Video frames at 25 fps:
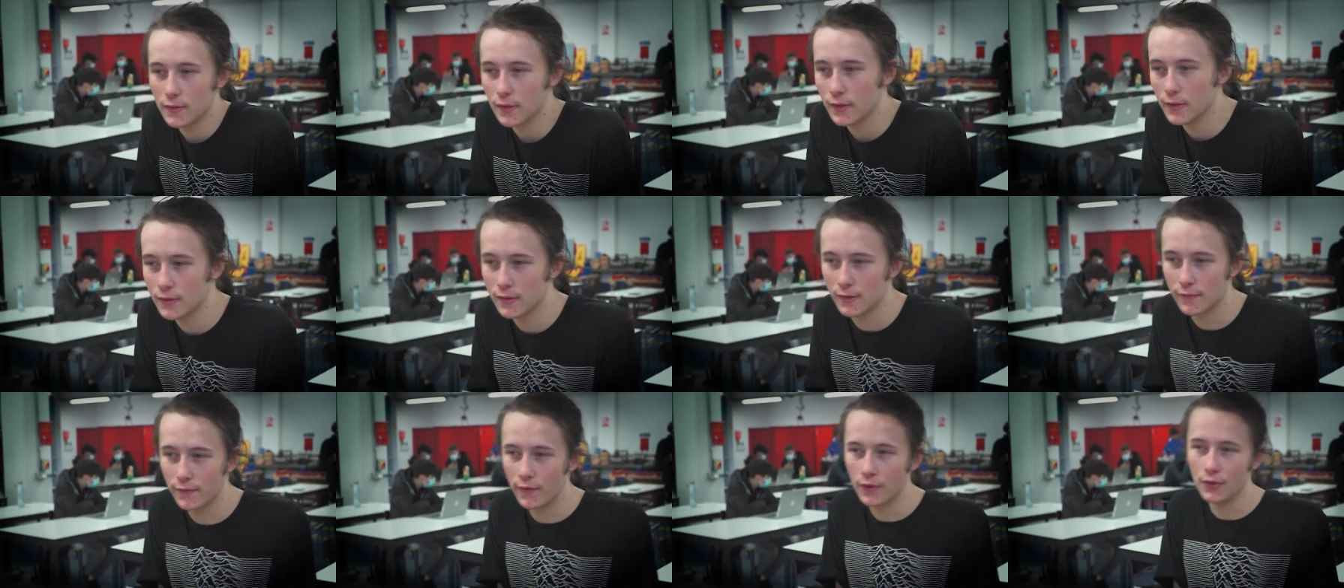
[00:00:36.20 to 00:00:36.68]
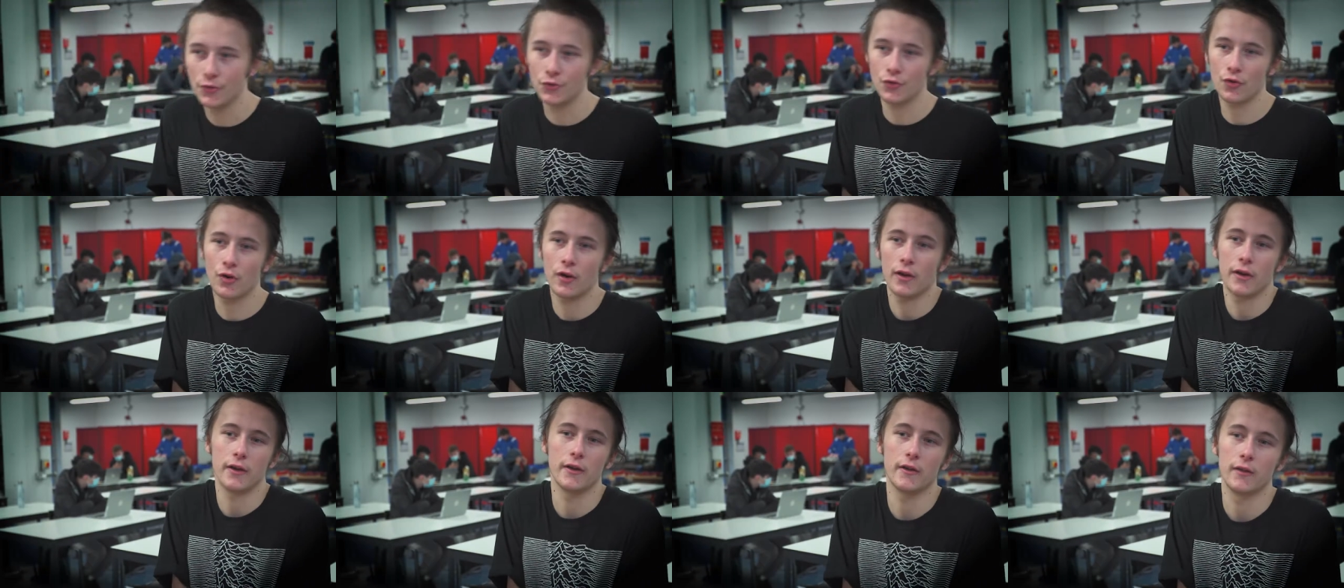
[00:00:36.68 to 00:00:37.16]
It's a fun
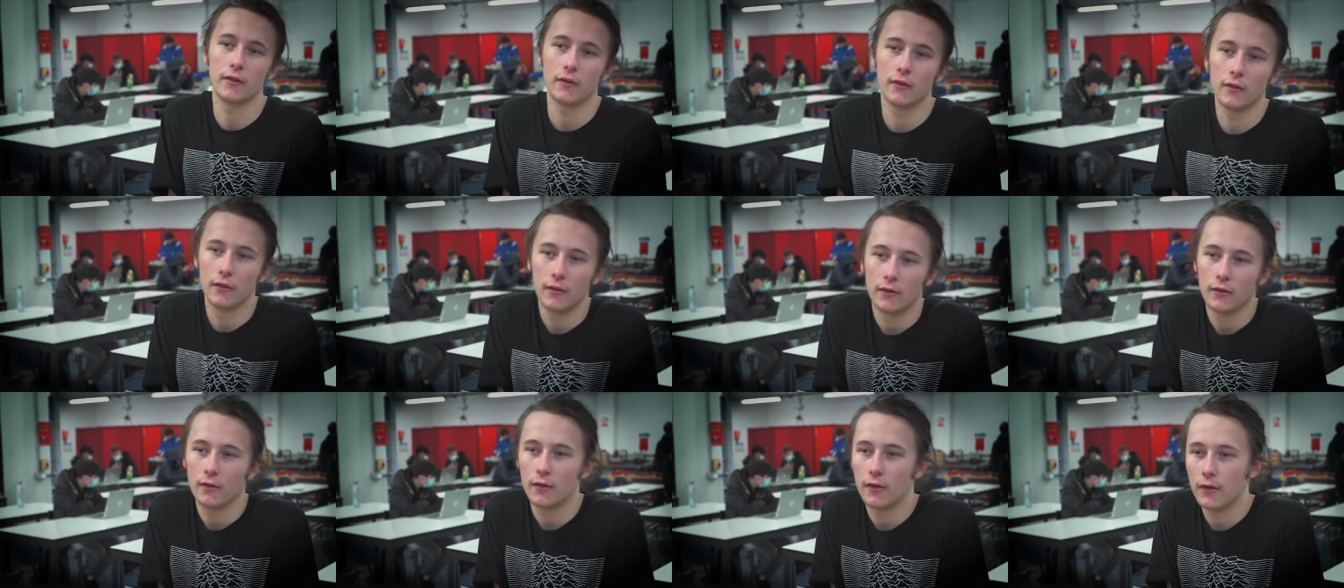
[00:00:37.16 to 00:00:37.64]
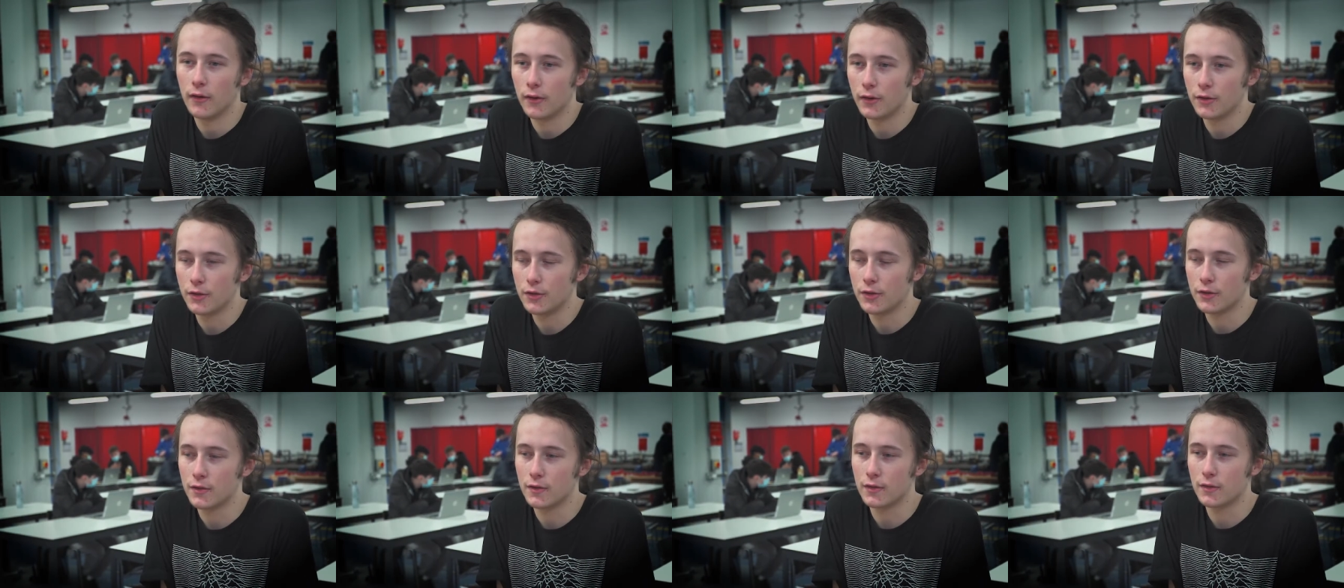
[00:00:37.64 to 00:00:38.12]
trade and
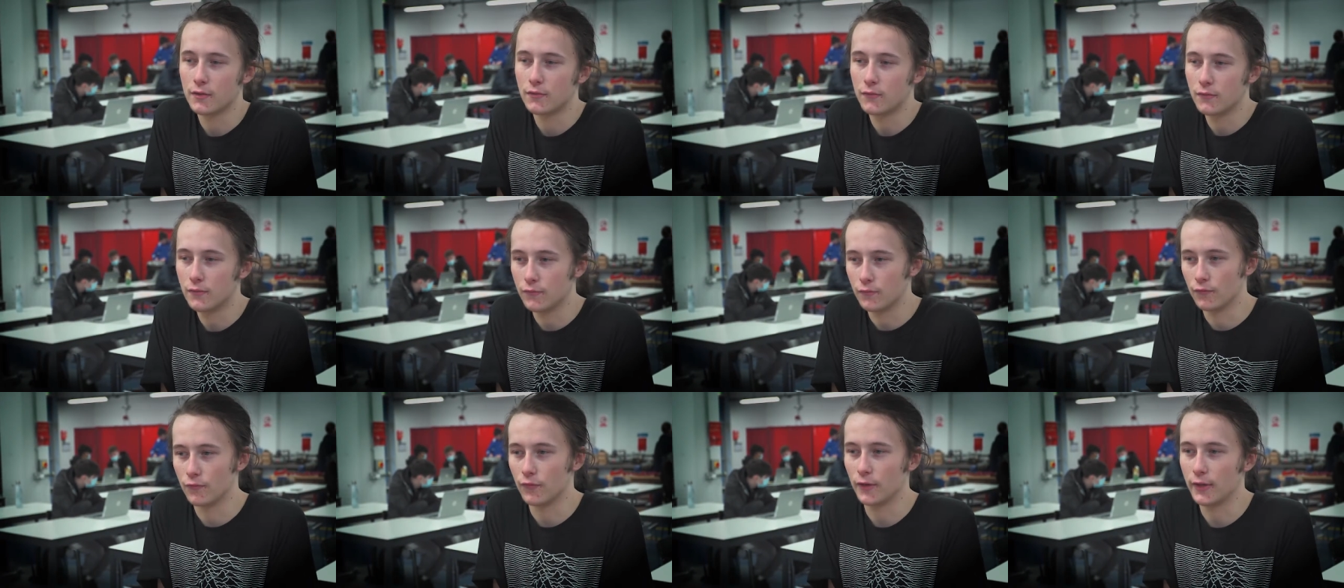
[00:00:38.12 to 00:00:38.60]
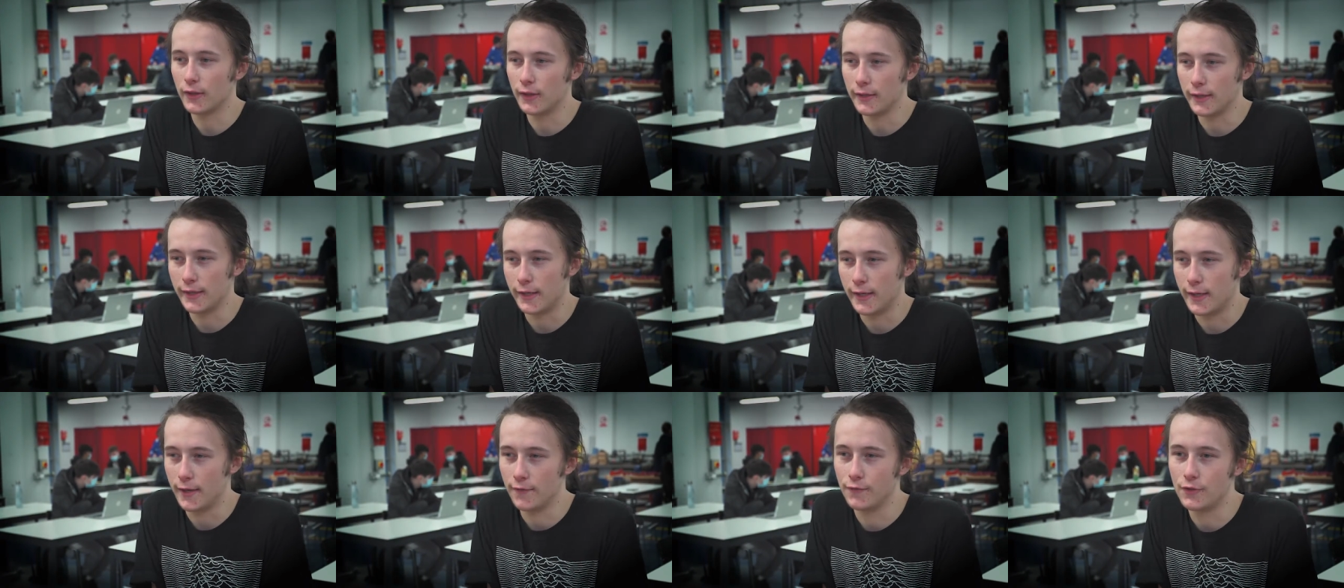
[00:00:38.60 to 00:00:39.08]
it just
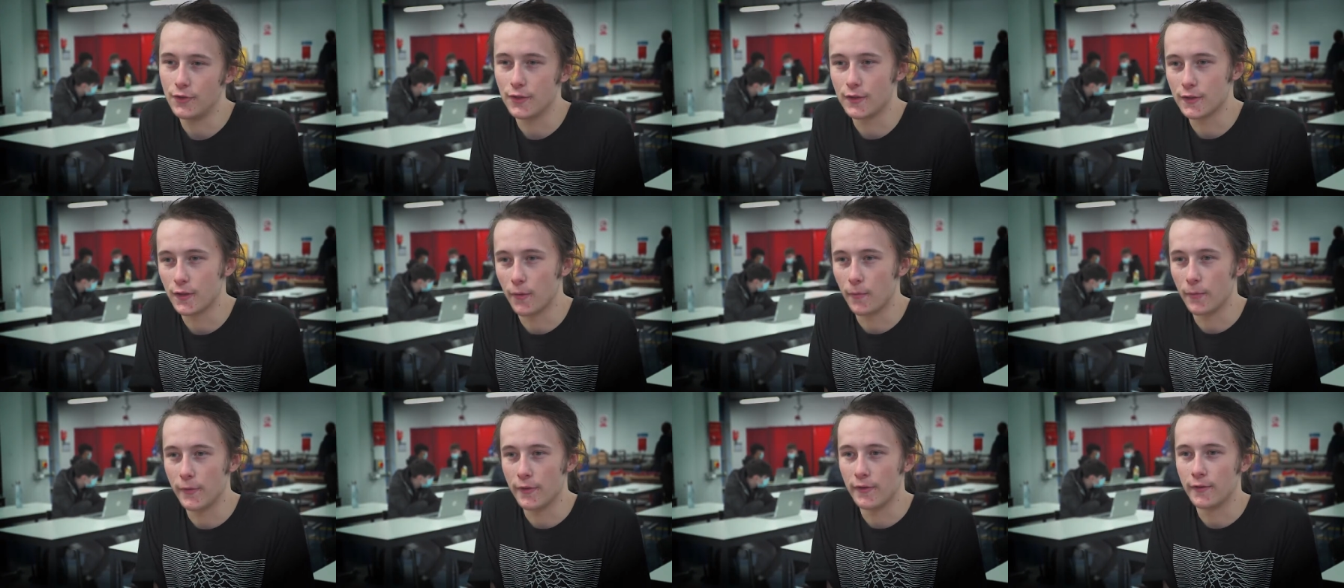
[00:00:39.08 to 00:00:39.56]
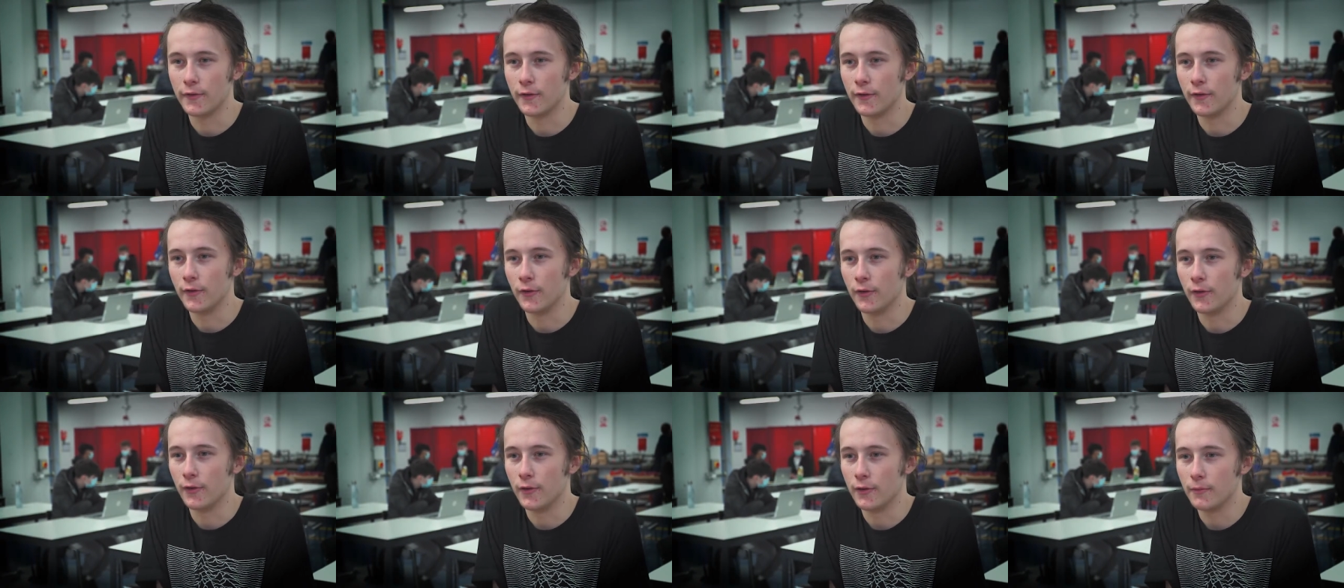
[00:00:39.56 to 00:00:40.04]
really gives you something to
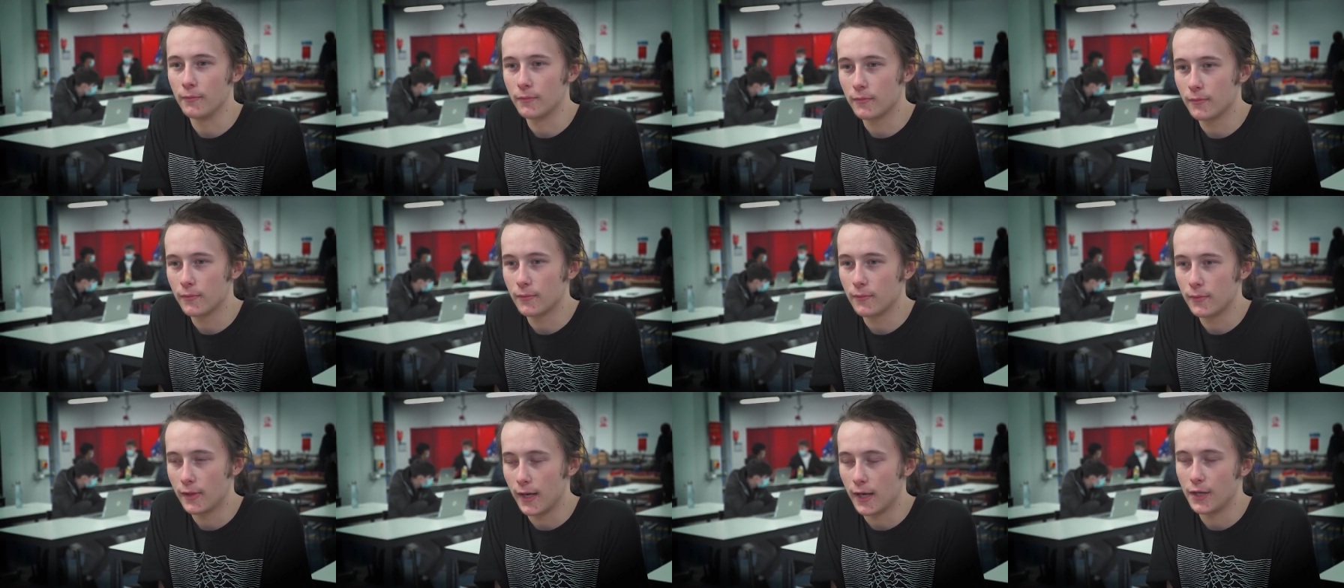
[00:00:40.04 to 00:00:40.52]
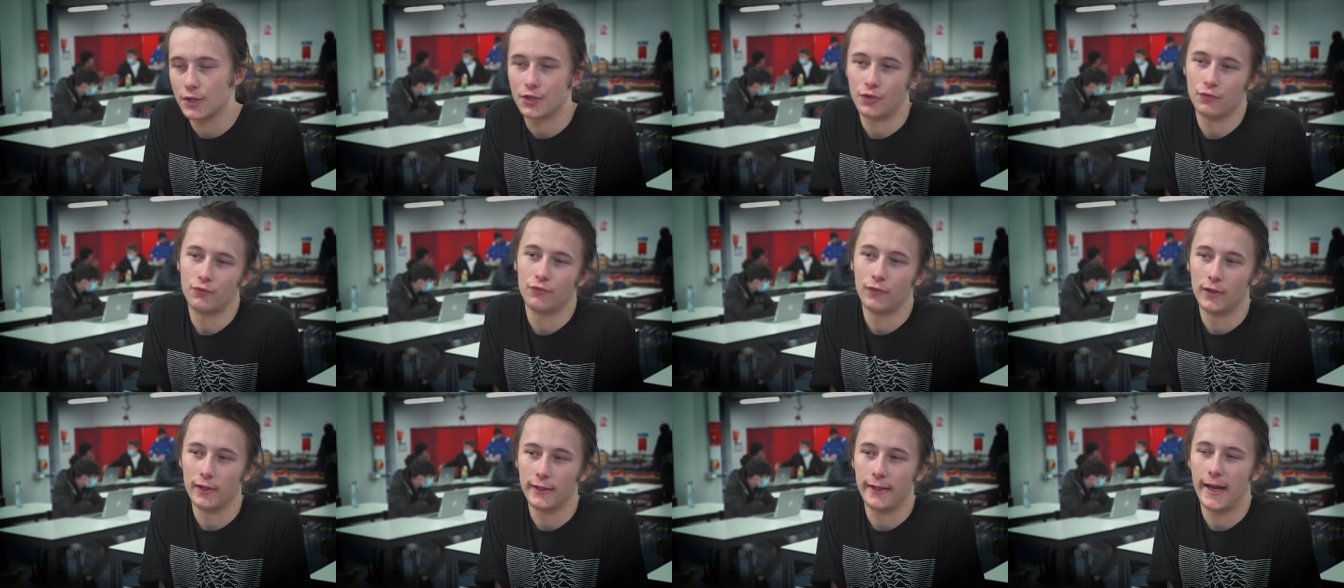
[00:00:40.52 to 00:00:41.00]
do and it gets
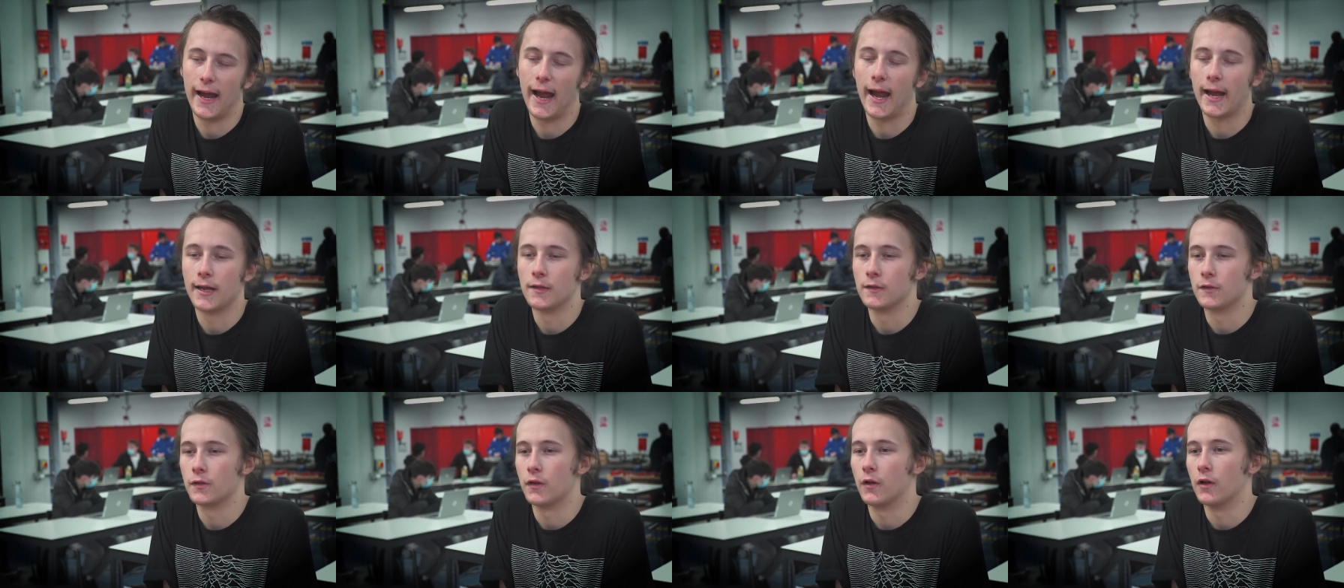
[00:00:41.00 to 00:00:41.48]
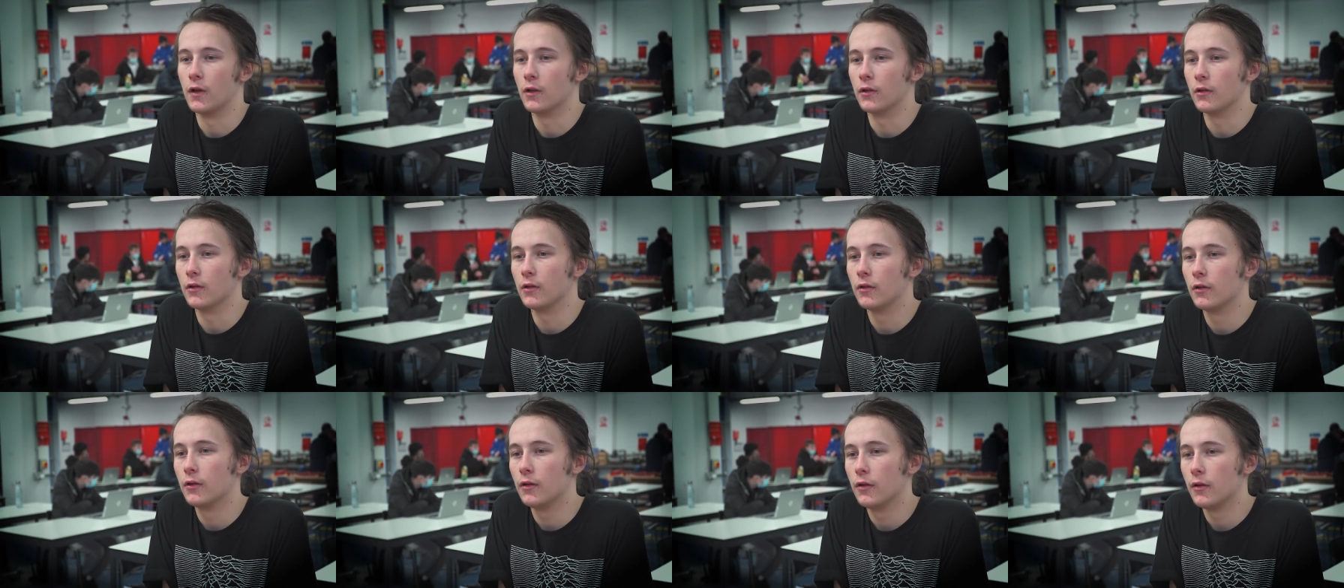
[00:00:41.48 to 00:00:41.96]
you really hands on.